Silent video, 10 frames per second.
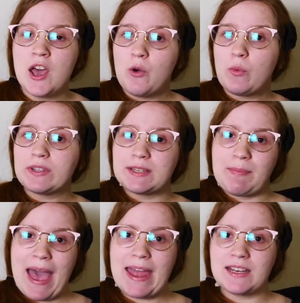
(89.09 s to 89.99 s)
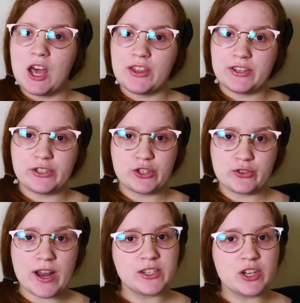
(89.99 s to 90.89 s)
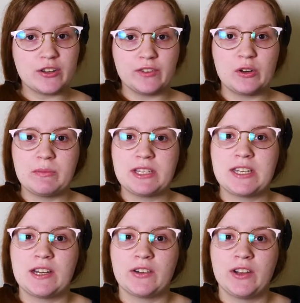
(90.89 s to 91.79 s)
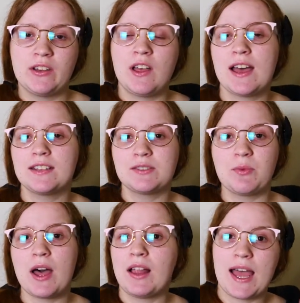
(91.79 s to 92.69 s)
will depend on the stretch of your material as well